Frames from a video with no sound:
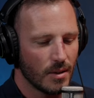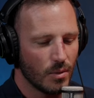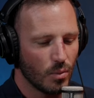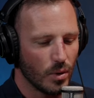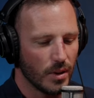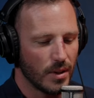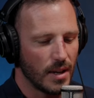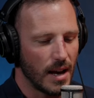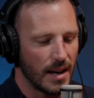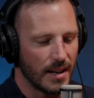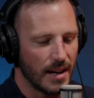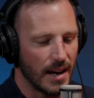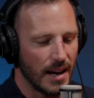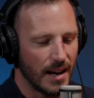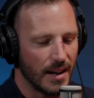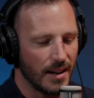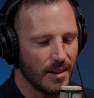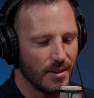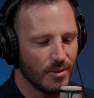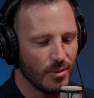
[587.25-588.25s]
without
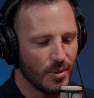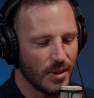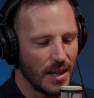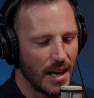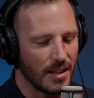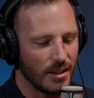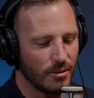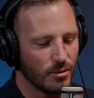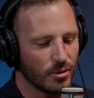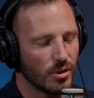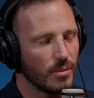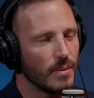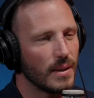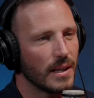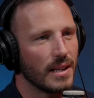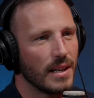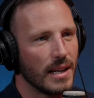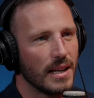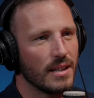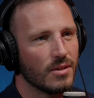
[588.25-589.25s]
uh, without there also being
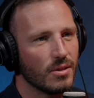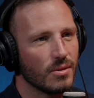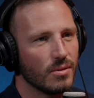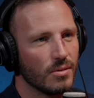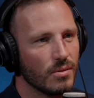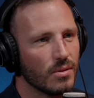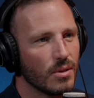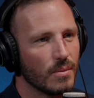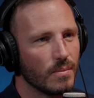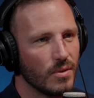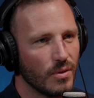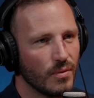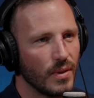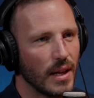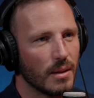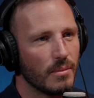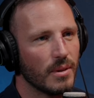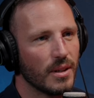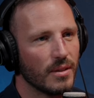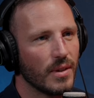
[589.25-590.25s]
an end to the
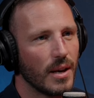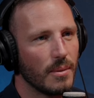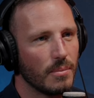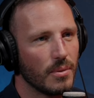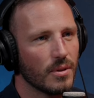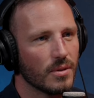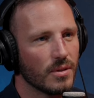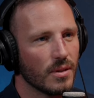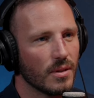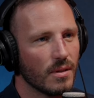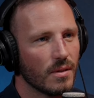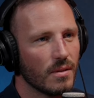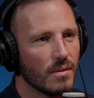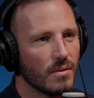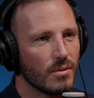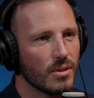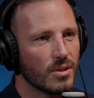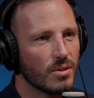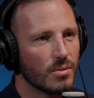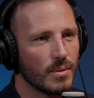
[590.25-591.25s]
development of that person,
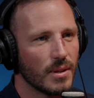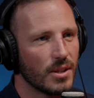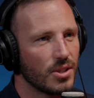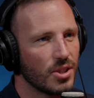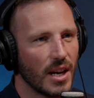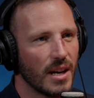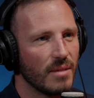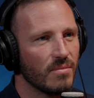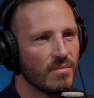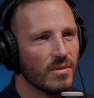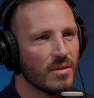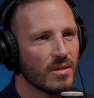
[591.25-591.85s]
which would be a shame.